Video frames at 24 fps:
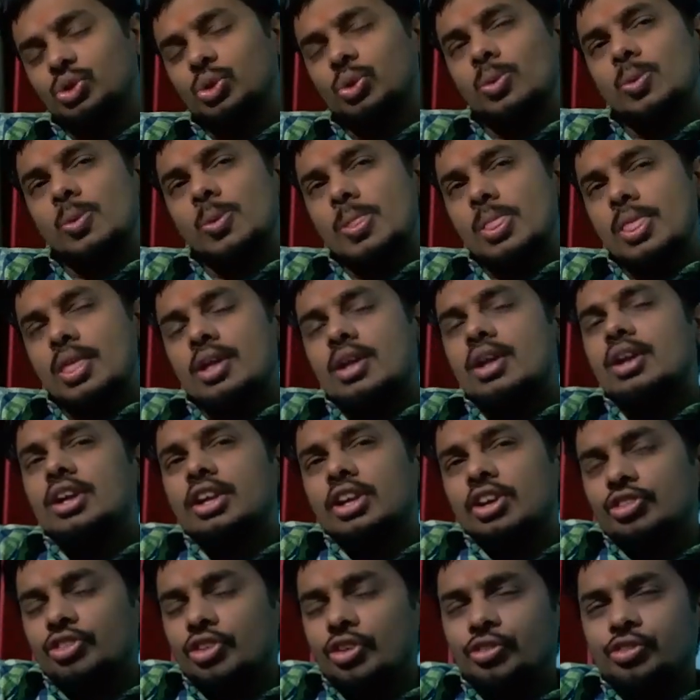So
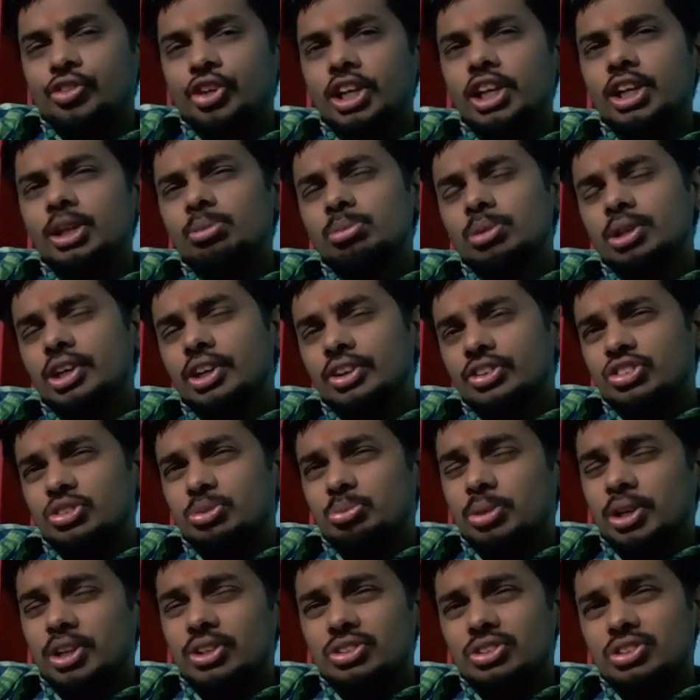15
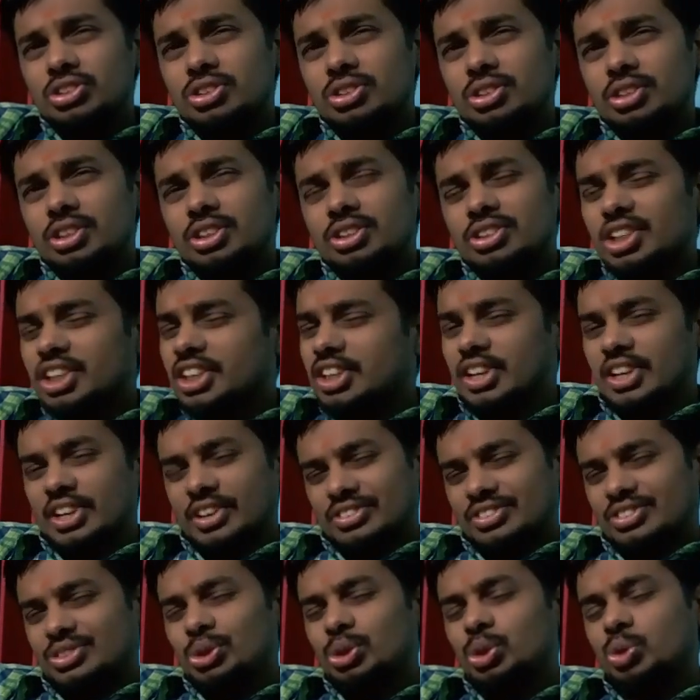minutes means 3
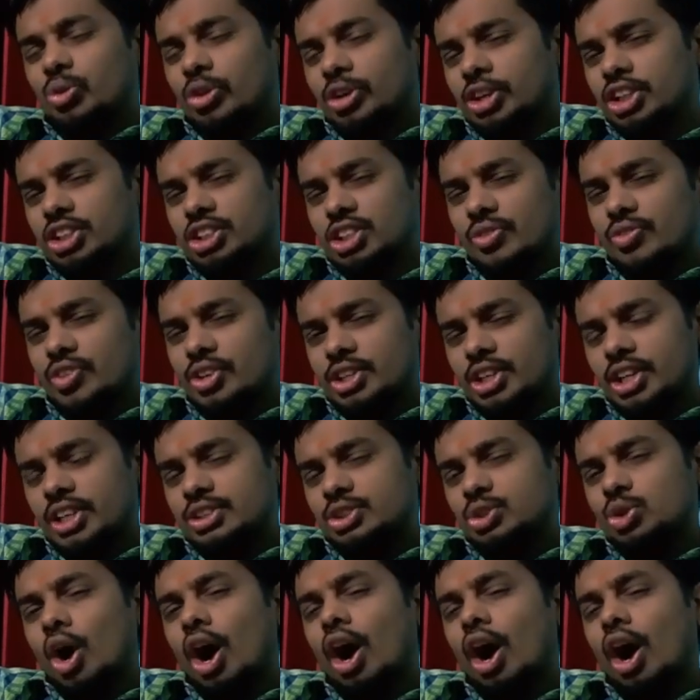days. So 27 days.